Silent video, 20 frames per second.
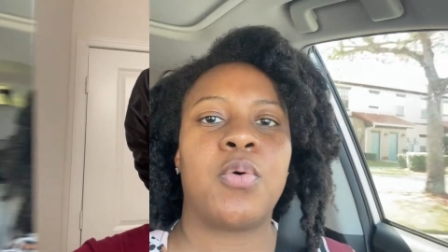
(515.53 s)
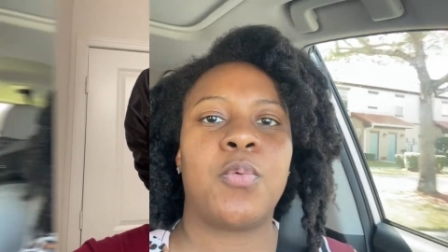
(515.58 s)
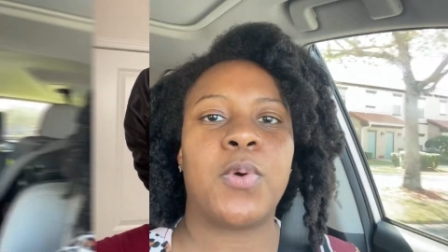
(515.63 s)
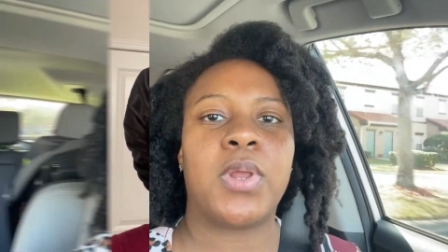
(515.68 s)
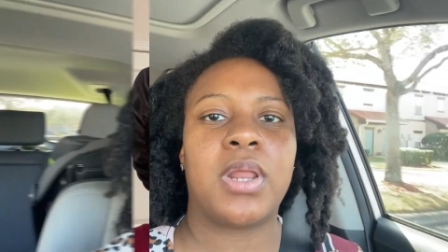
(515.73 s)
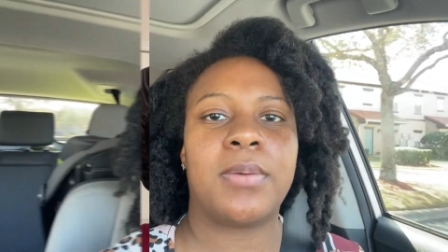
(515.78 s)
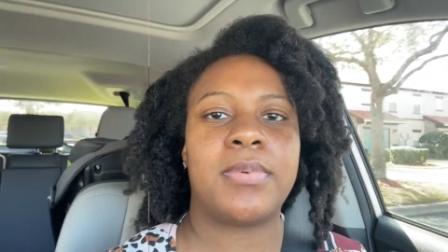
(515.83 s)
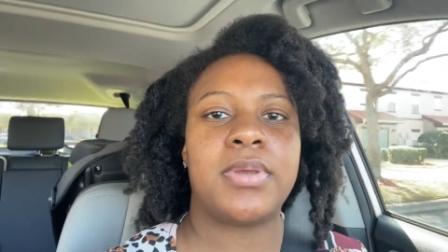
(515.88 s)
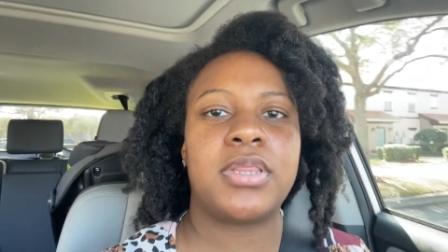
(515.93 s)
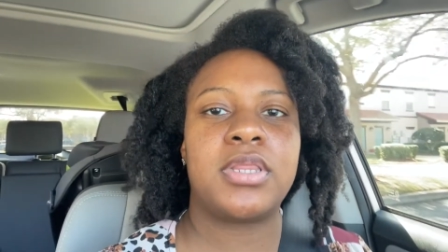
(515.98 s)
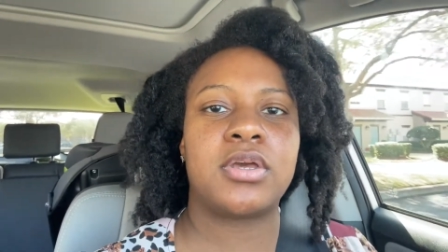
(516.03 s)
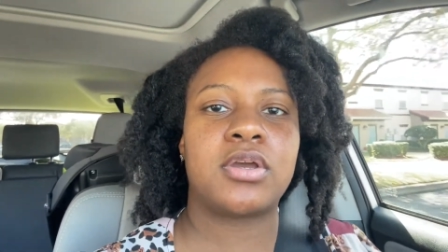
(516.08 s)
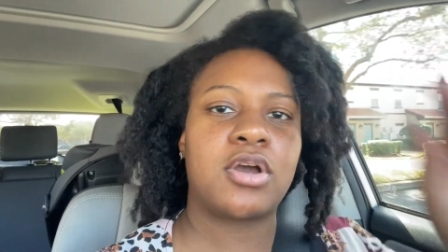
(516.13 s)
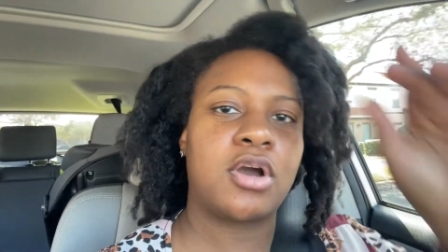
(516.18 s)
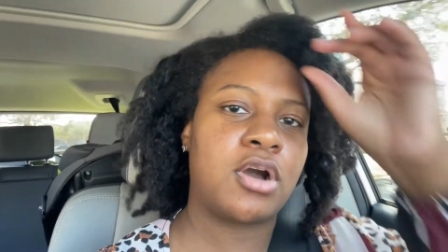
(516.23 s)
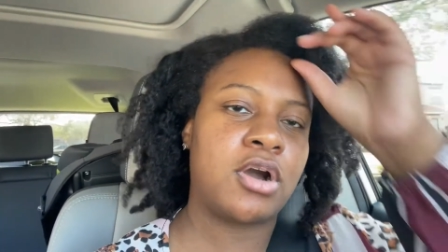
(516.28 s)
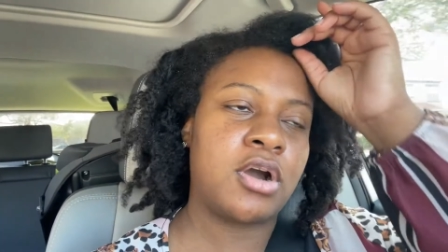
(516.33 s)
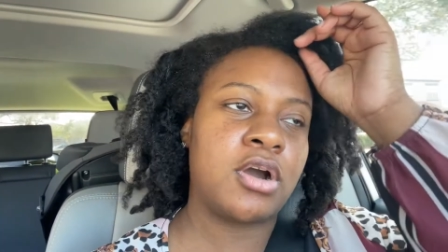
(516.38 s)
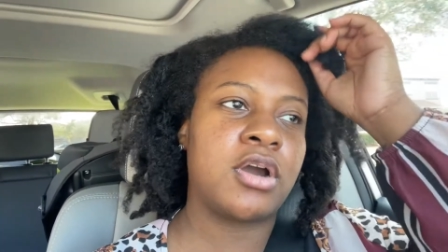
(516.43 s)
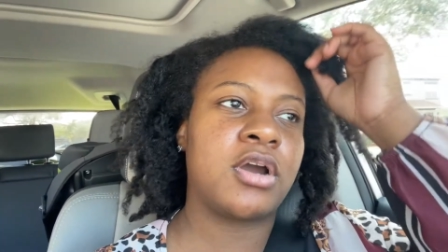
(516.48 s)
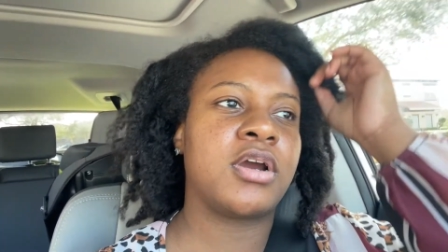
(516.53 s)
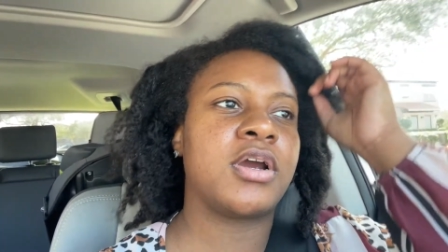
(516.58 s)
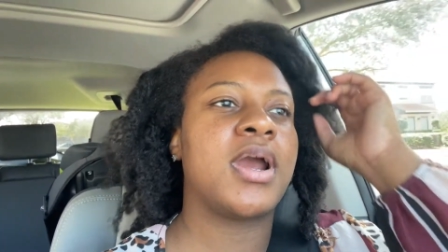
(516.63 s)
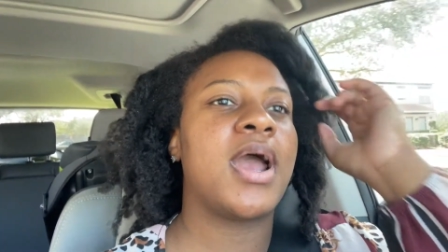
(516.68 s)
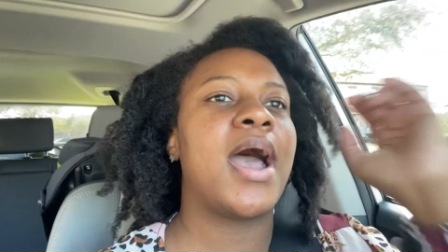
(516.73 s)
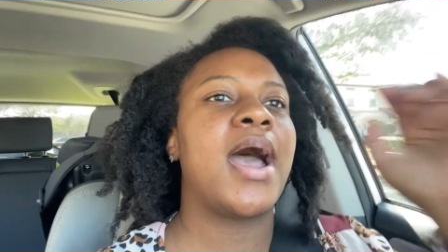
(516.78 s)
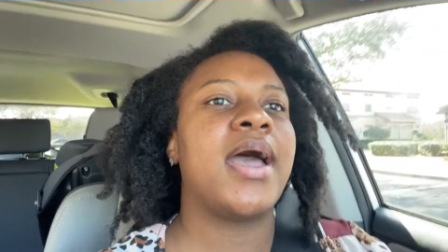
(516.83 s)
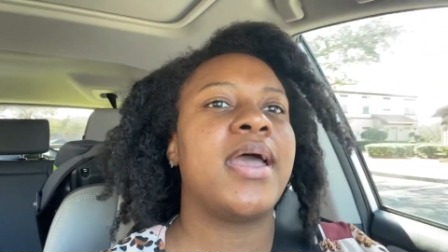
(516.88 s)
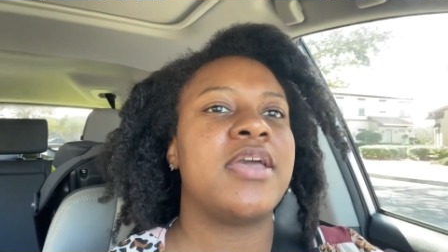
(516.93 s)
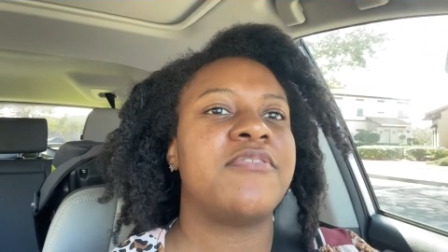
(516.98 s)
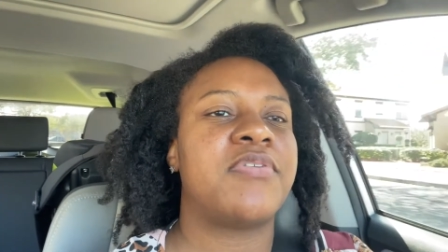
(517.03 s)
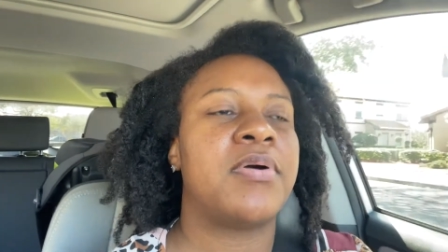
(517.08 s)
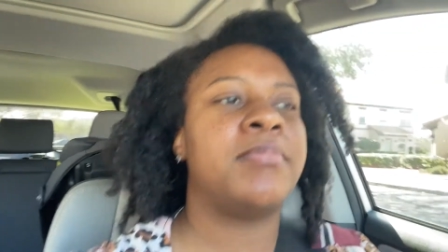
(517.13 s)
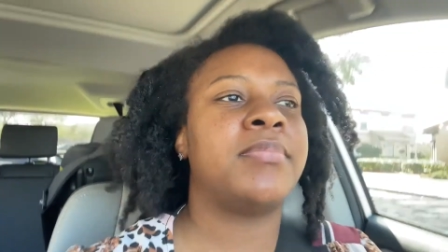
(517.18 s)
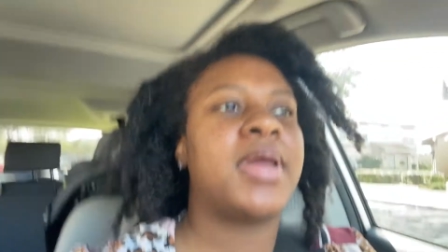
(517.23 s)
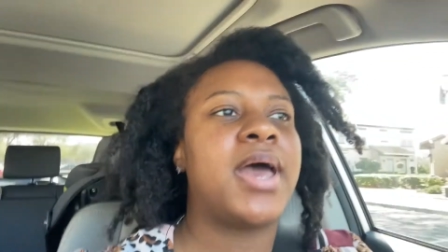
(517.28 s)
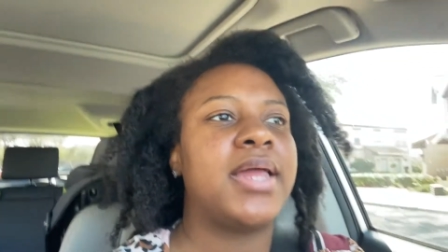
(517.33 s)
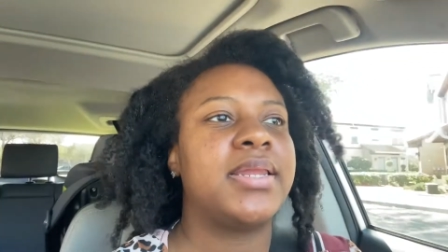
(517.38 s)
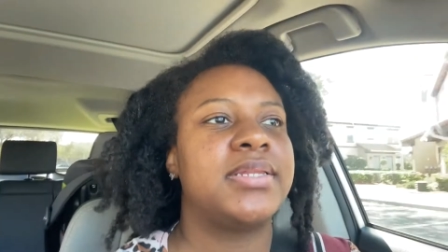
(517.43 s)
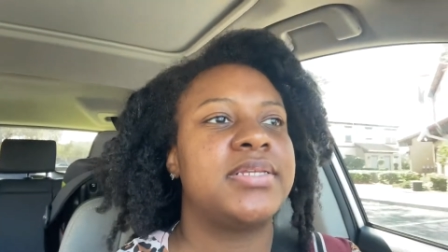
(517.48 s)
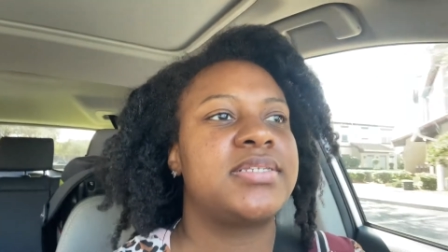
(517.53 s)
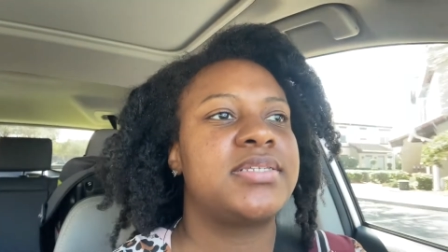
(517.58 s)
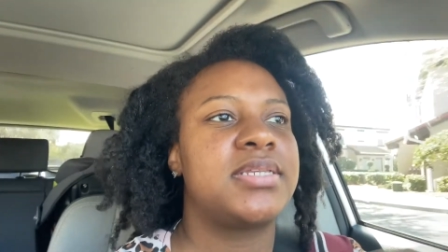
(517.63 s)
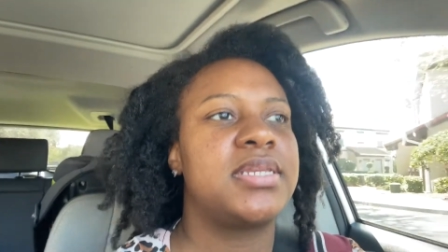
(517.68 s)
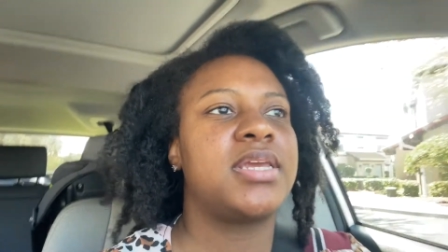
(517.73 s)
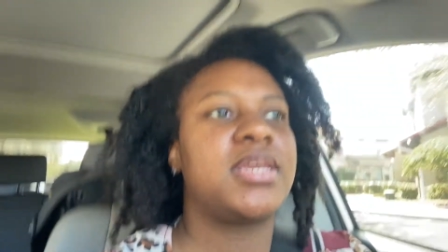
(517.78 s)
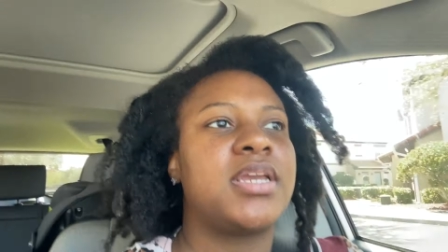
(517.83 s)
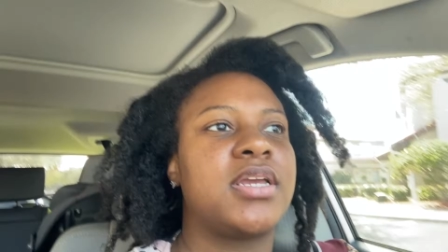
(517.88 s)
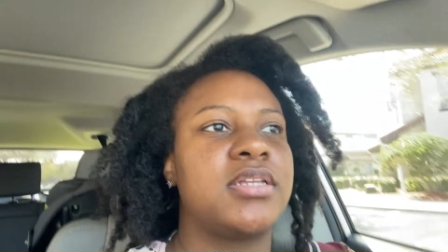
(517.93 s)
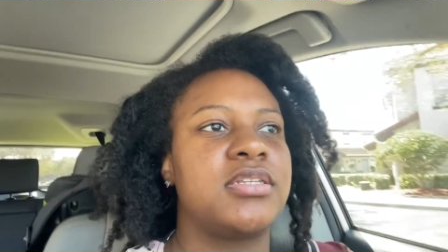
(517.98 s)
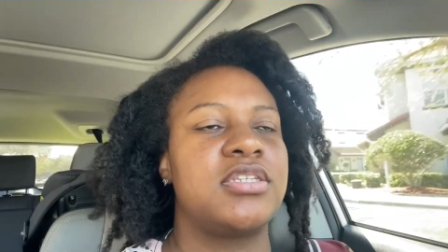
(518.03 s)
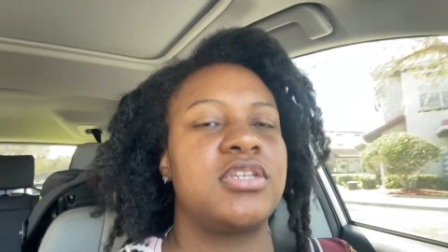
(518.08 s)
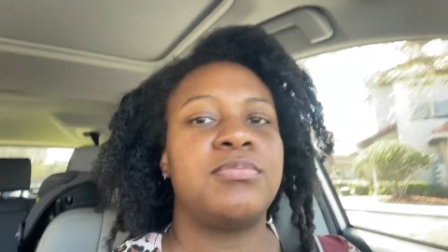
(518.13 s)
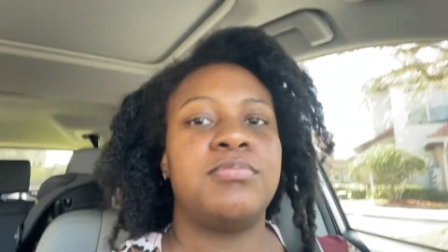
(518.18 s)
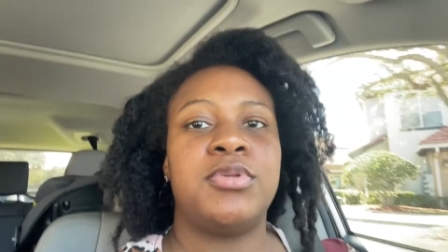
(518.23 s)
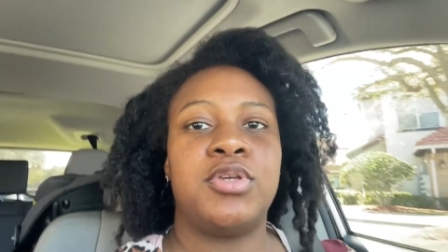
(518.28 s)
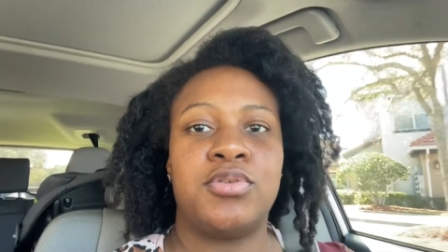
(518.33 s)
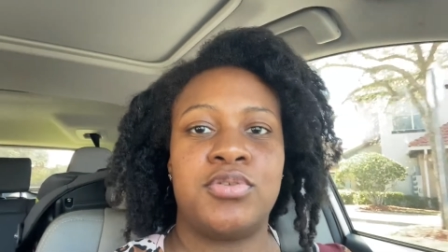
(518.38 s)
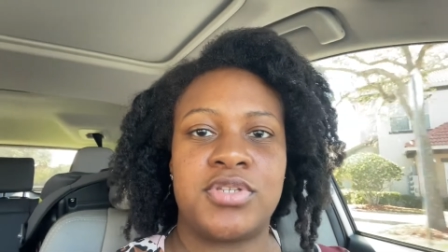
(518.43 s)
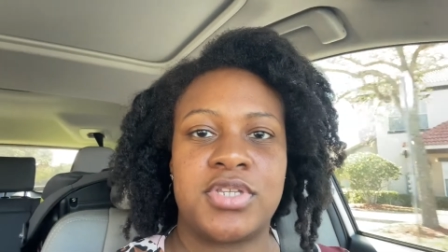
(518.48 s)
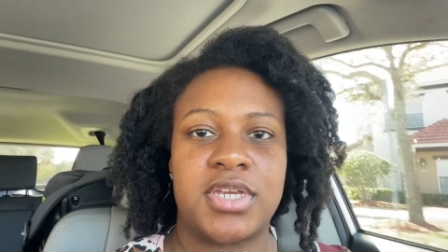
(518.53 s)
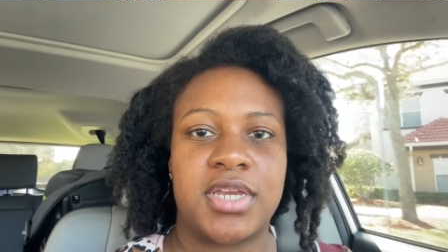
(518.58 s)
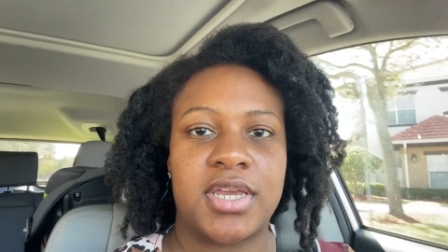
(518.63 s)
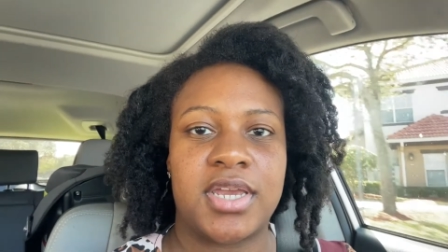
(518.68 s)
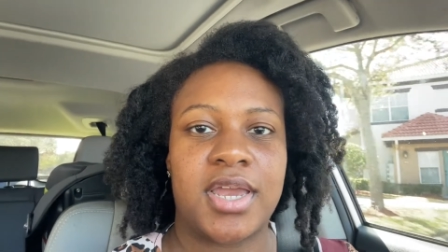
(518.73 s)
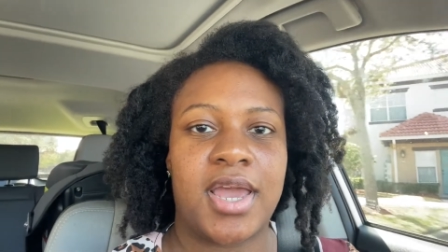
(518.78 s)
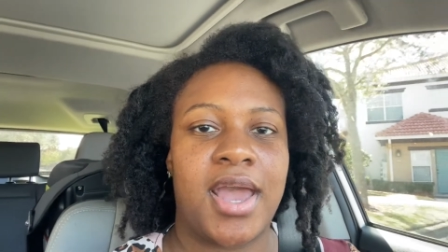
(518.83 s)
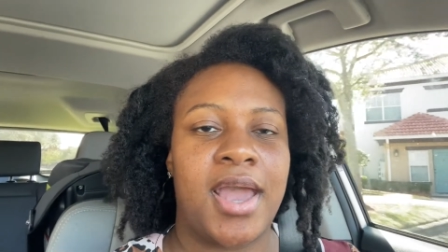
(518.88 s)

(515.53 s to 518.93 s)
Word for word: When I'm in the car, if I'm not listening to music,